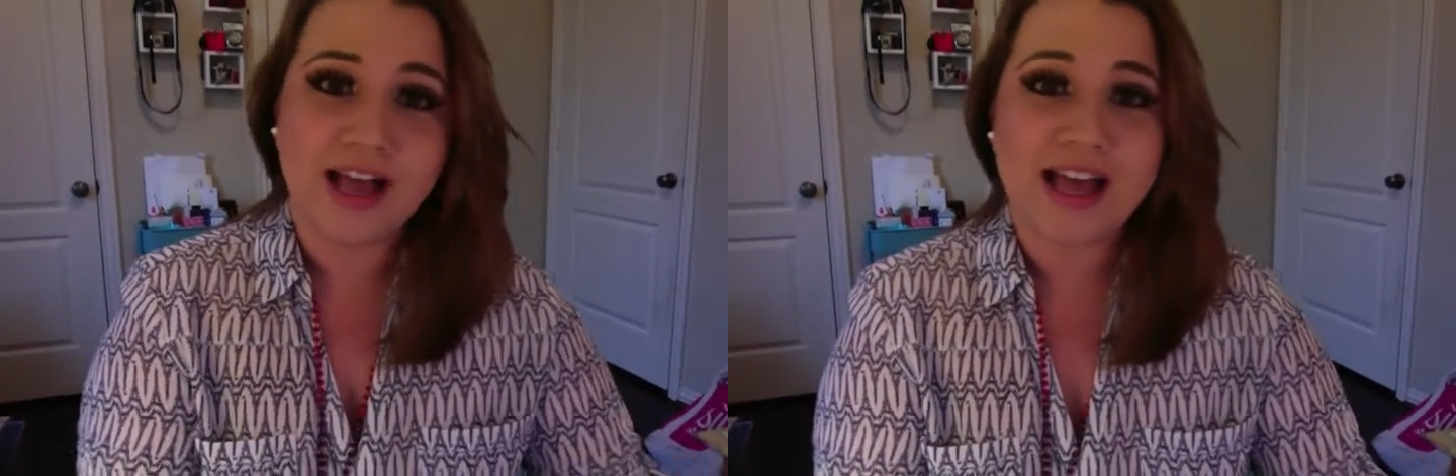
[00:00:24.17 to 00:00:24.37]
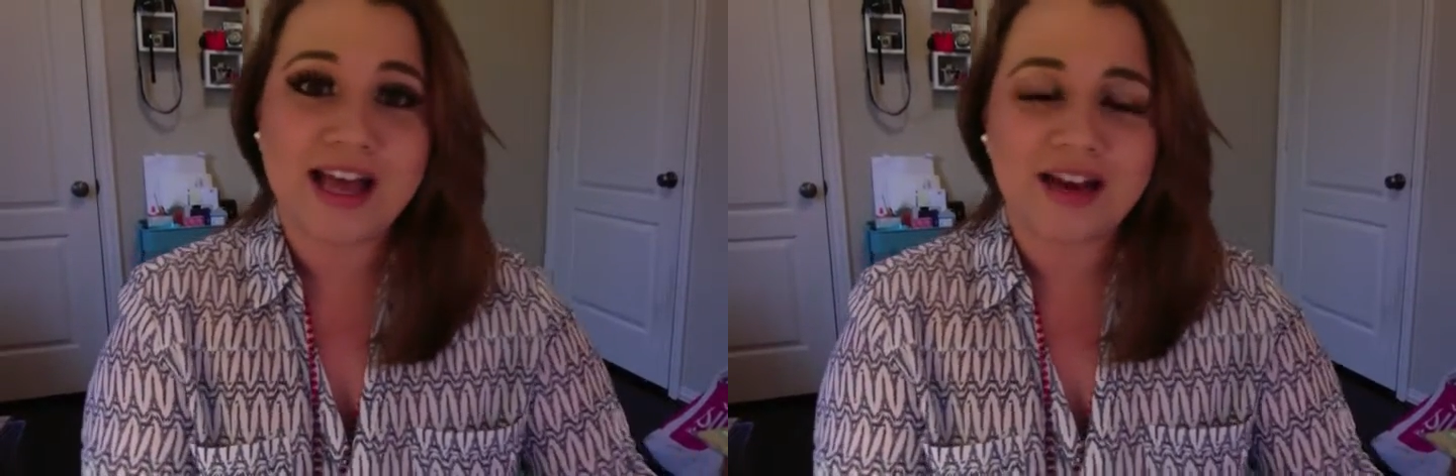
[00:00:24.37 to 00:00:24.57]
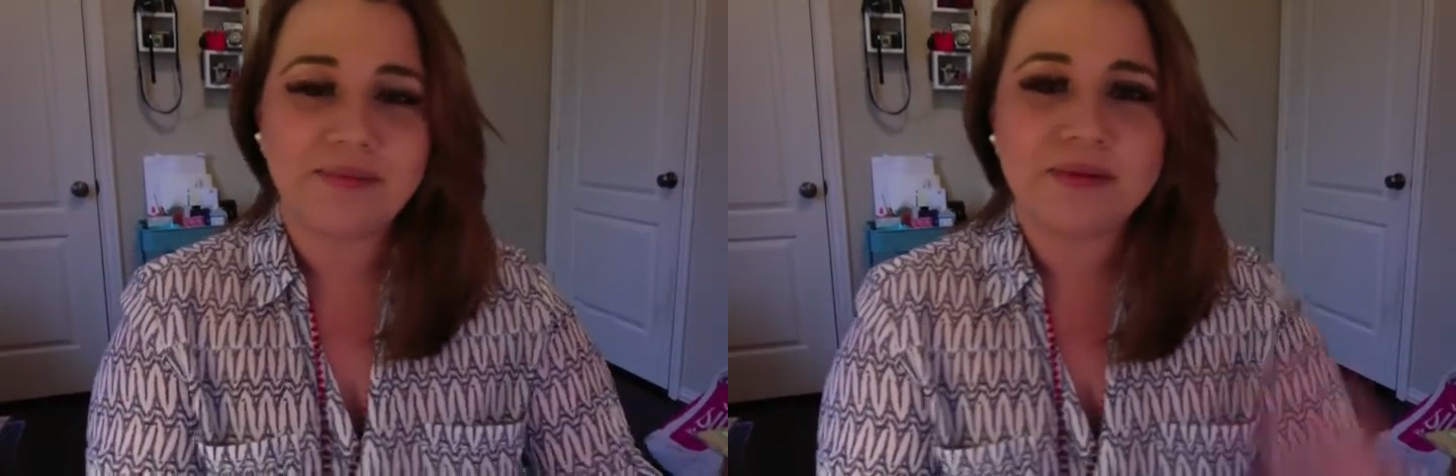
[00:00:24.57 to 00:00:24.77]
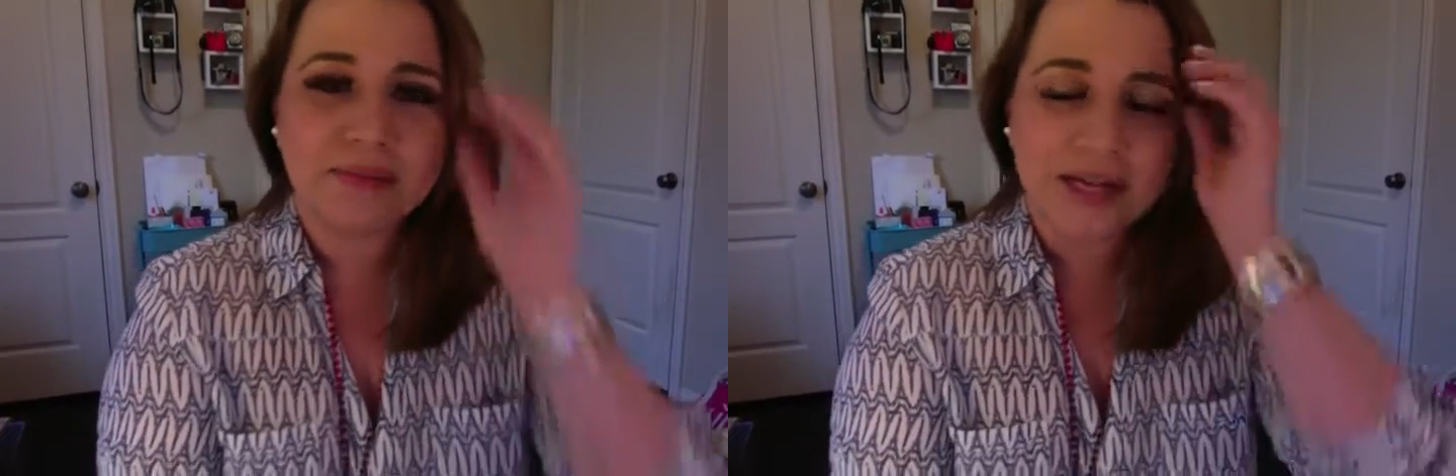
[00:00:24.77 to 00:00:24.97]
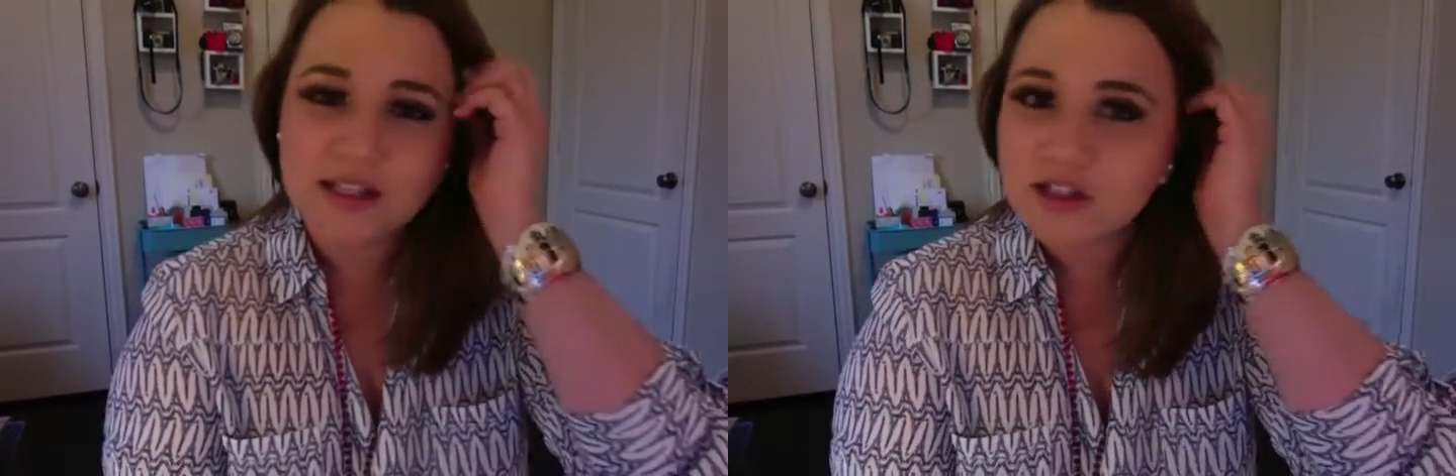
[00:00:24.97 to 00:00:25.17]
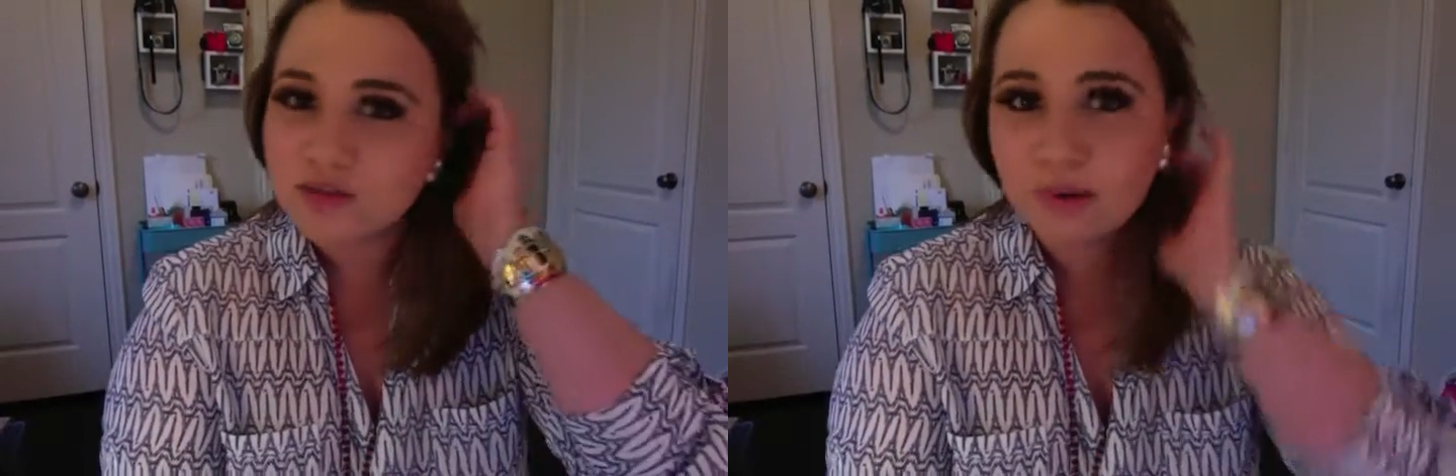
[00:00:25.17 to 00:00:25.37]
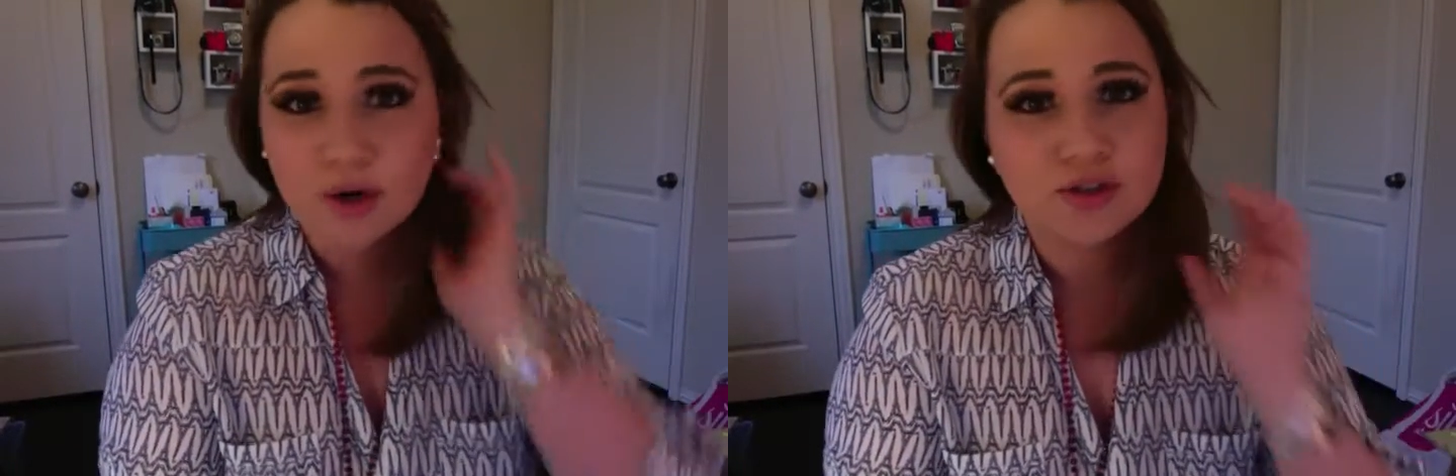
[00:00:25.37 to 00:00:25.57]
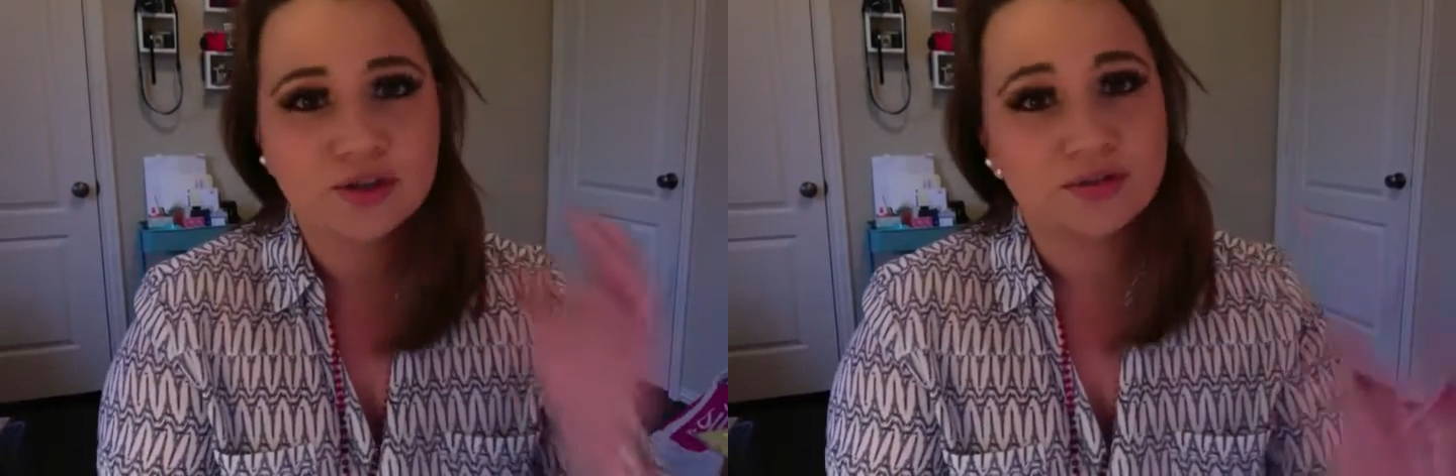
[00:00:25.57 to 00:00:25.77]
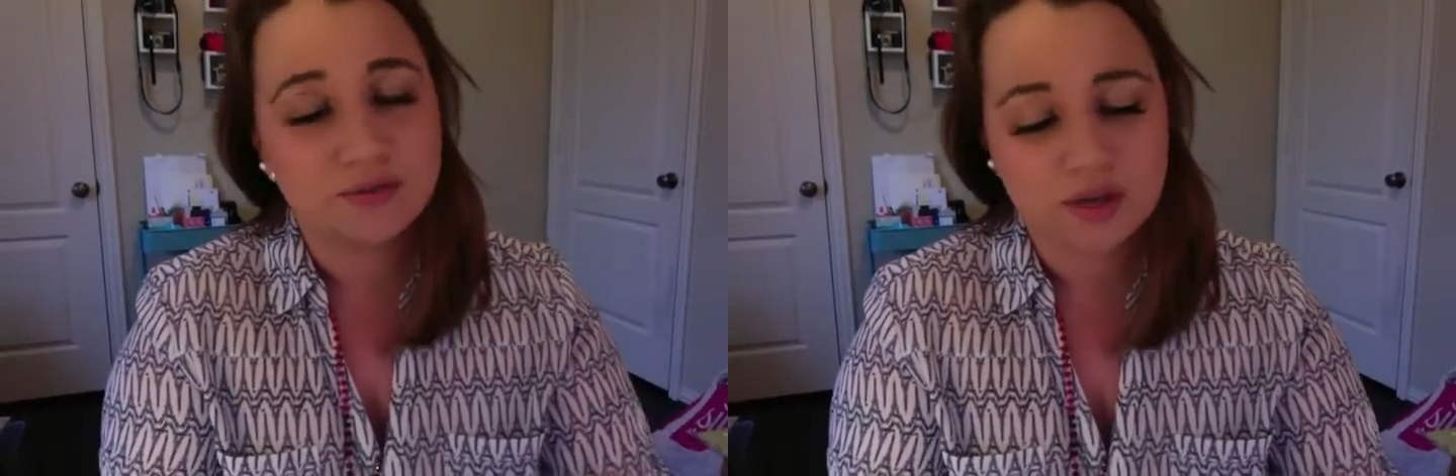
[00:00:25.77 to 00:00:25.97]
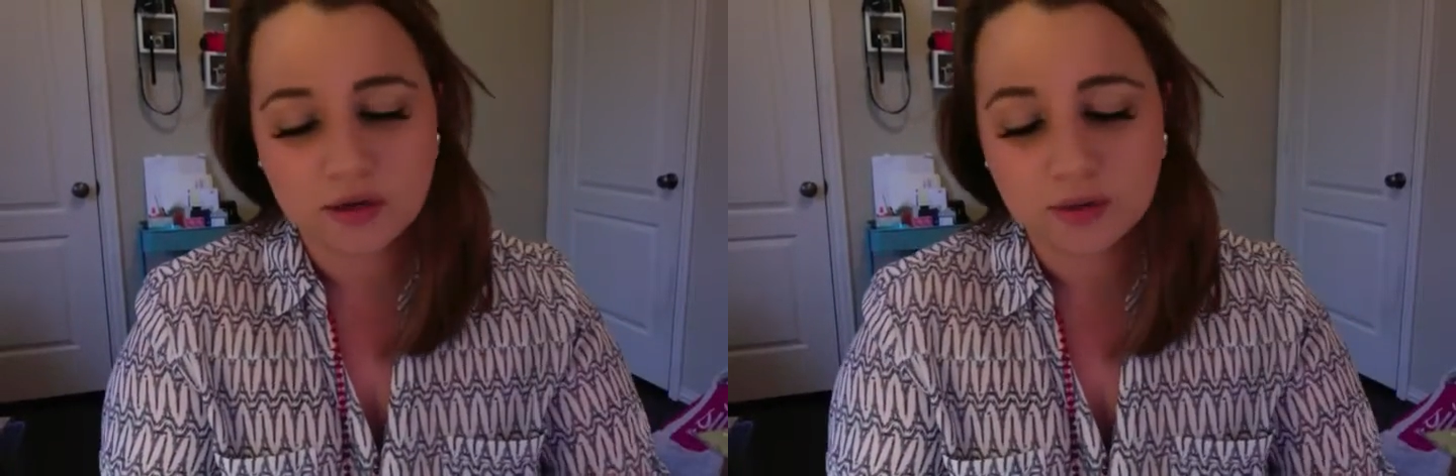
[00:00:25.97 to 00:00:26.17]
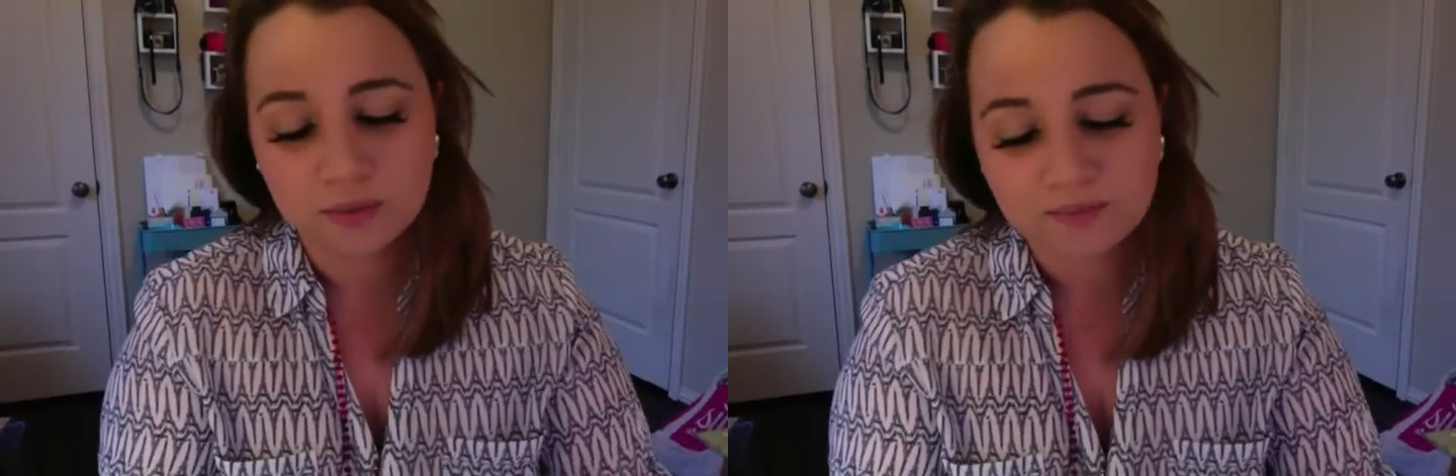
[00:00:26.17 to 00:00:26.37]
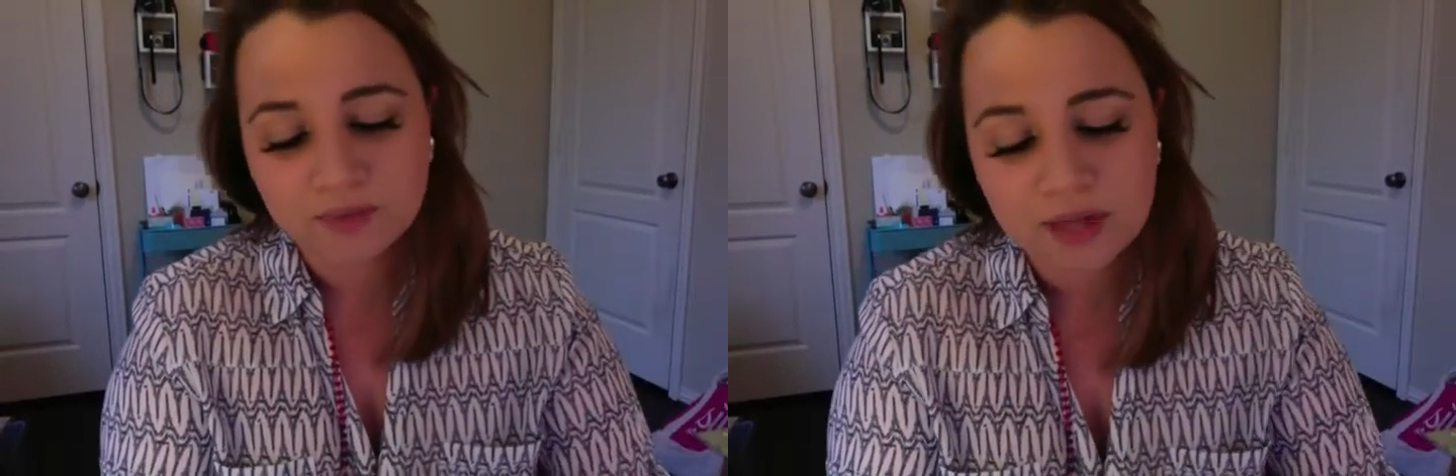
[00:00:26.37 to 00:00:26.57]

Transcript: and I've been meaning to post a review.